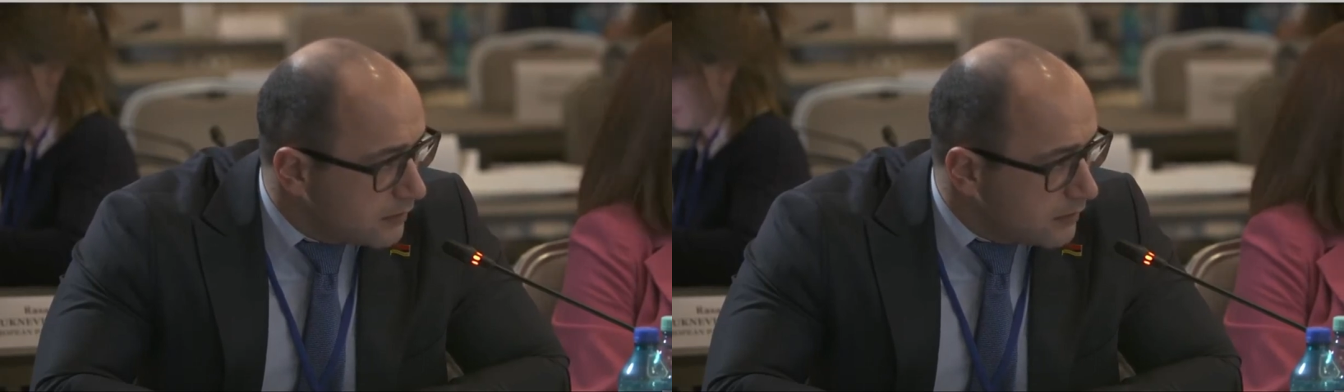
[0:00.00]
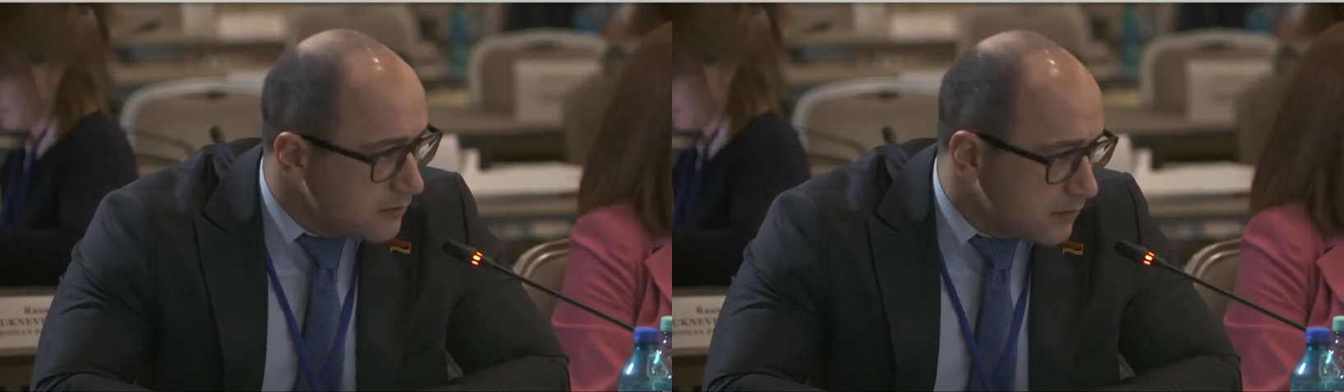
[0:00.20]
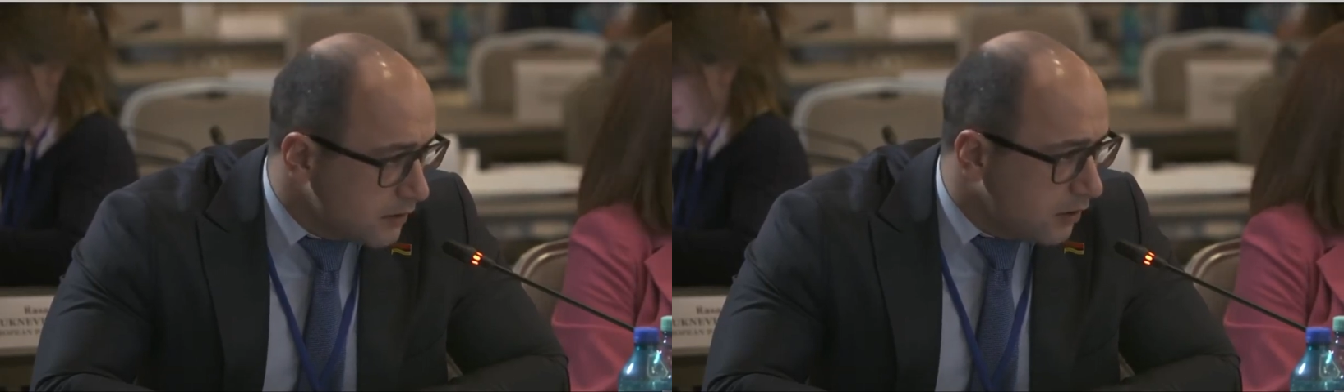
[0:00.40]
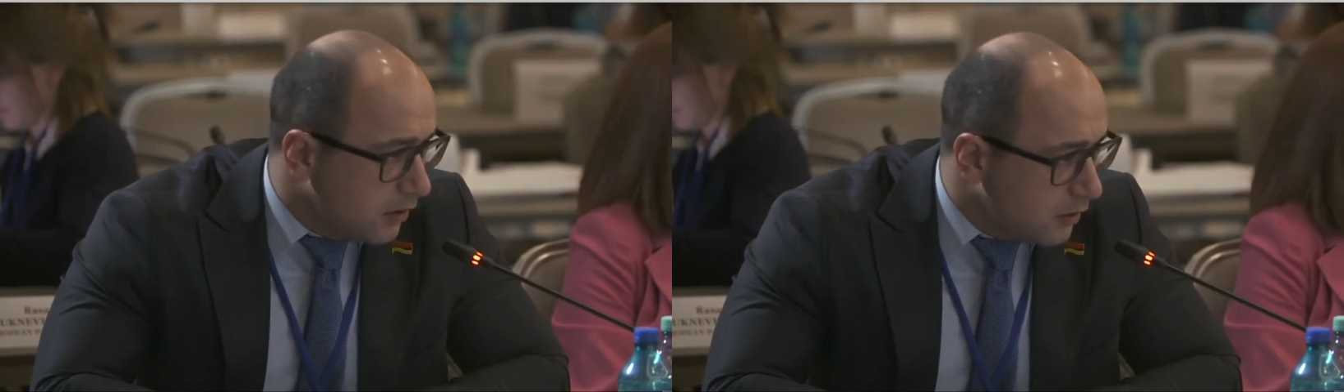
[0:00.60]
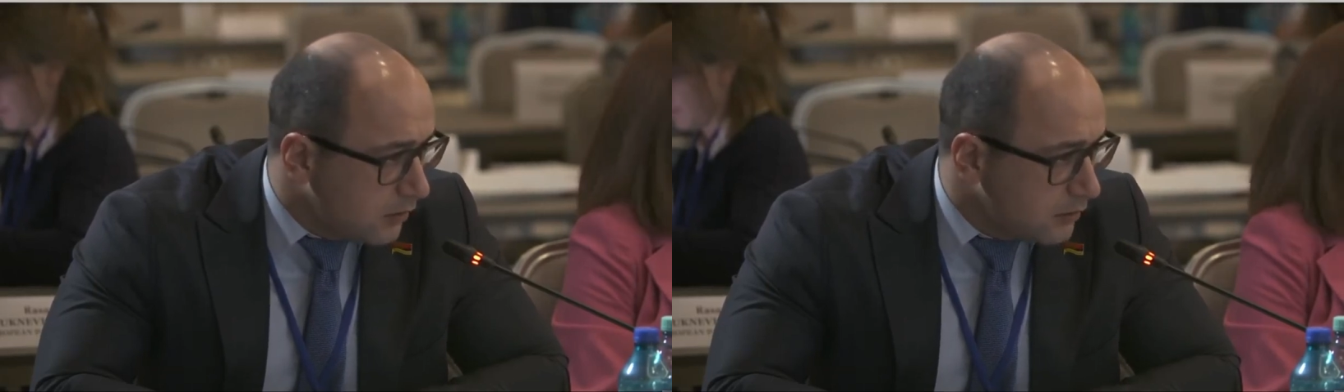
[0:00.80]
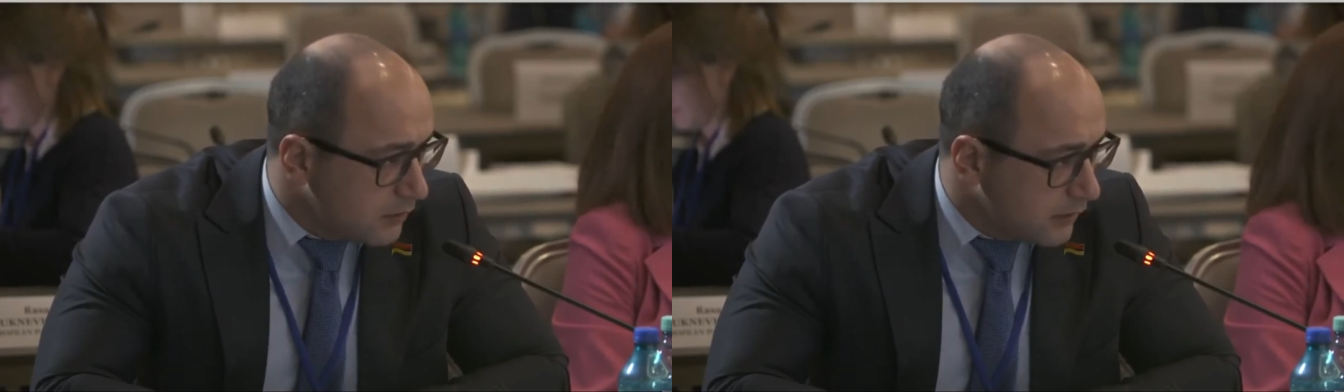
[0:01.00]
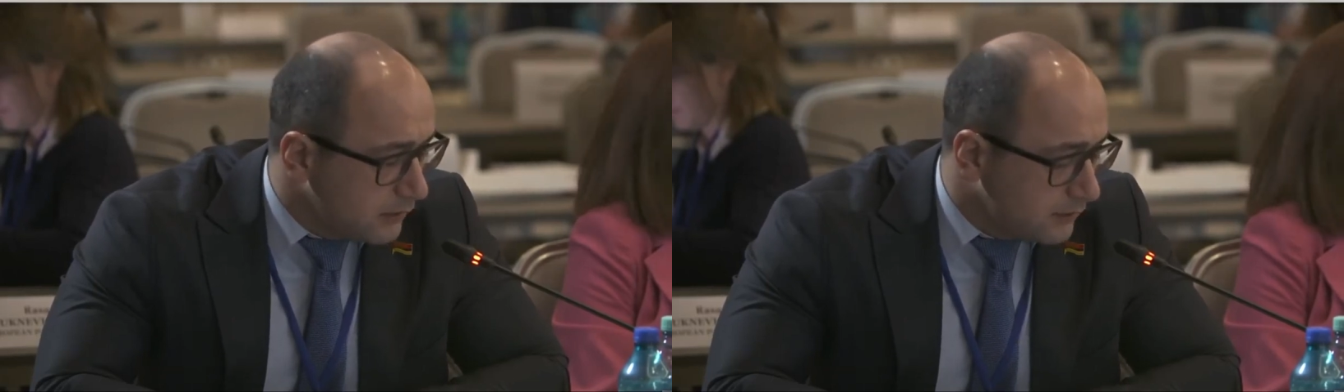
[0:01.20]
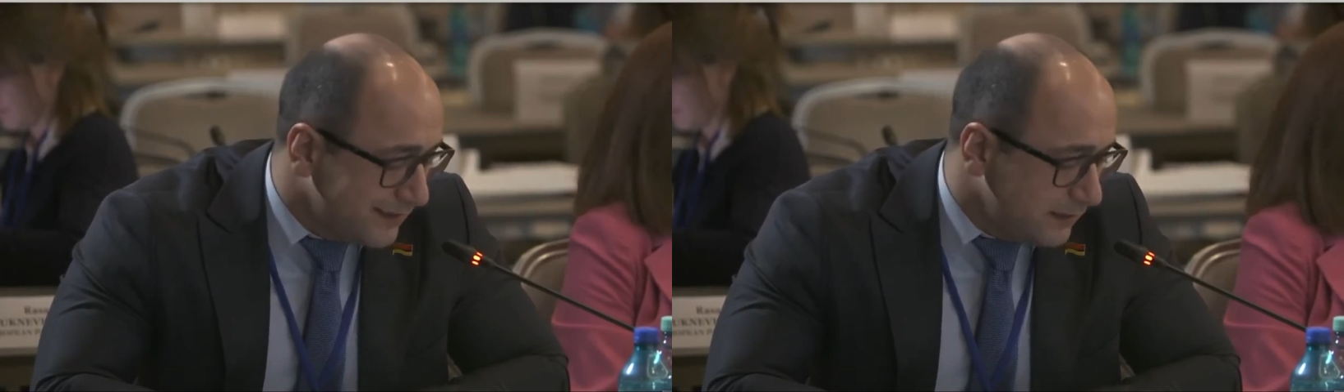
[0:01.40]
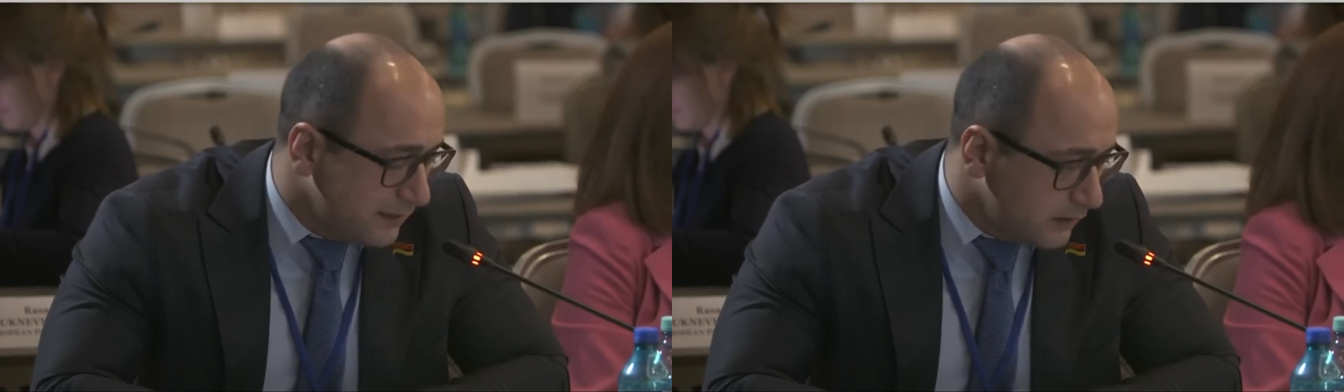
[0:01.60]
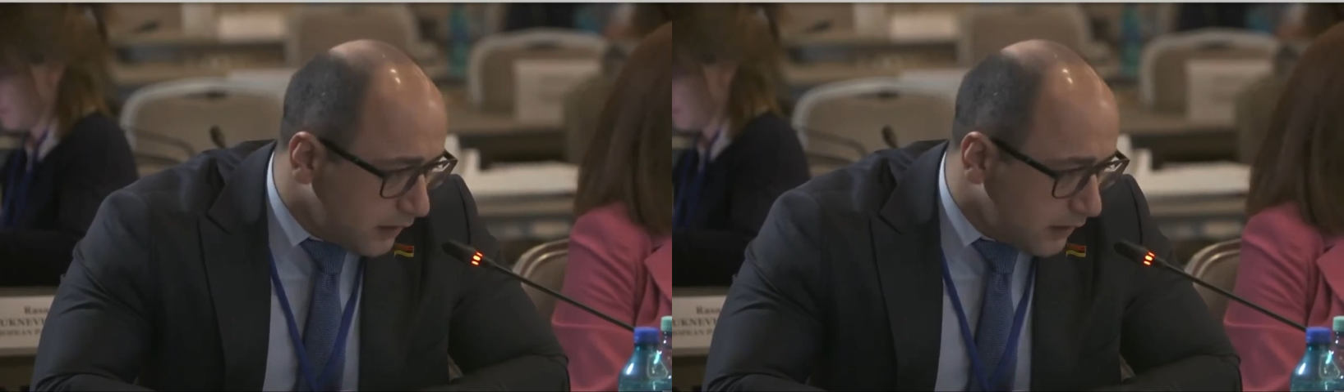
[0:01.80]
years ago until